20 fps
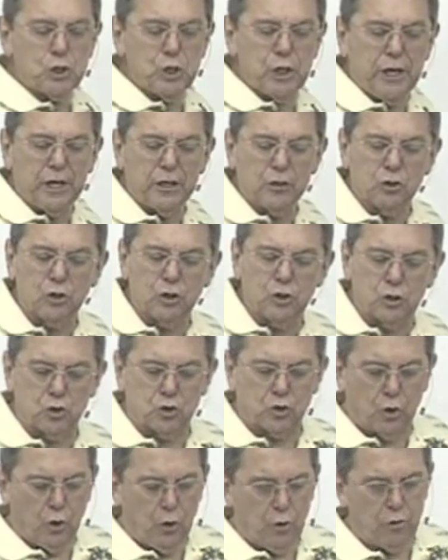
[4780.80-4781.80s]
you get to the
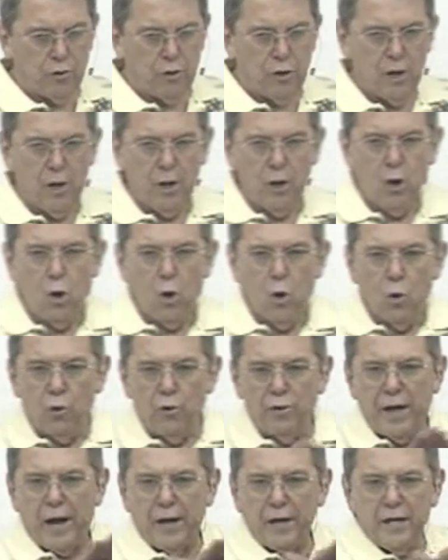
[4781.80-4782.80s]
truth
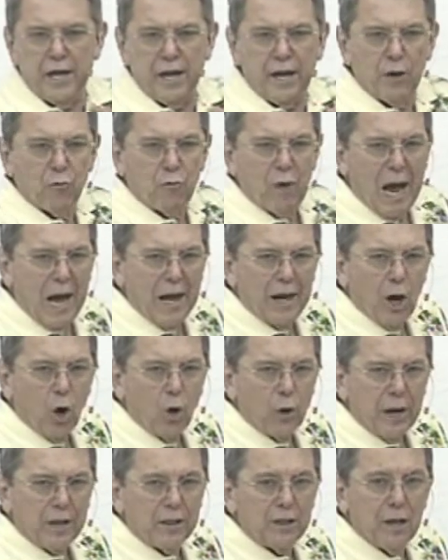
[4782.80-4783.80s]
without getting right
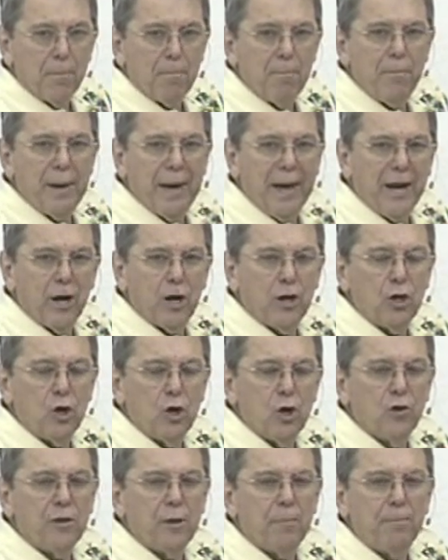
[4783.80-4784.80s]
on it, the better.
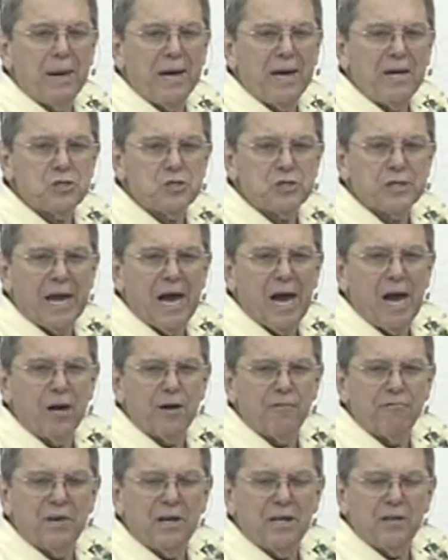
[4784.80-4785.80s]
You're the best
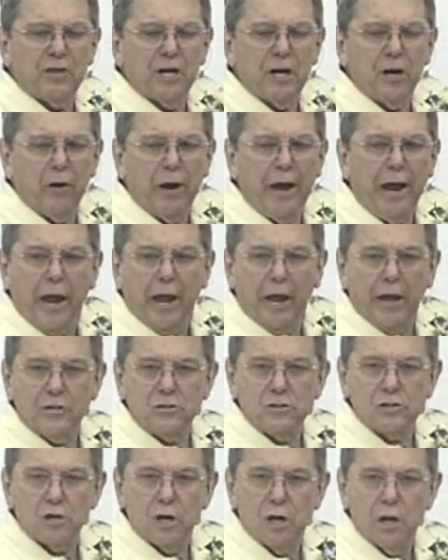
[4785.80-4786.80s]
counterfeit there
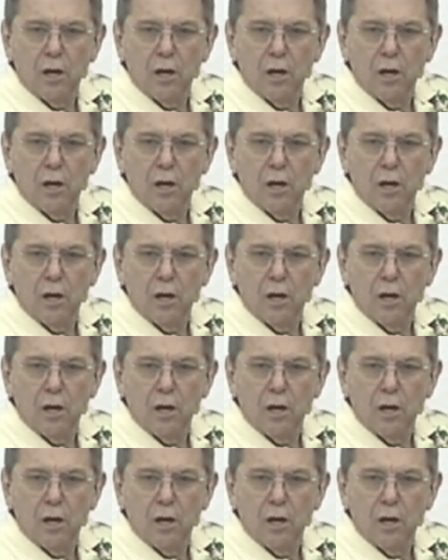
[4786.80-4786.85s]
is.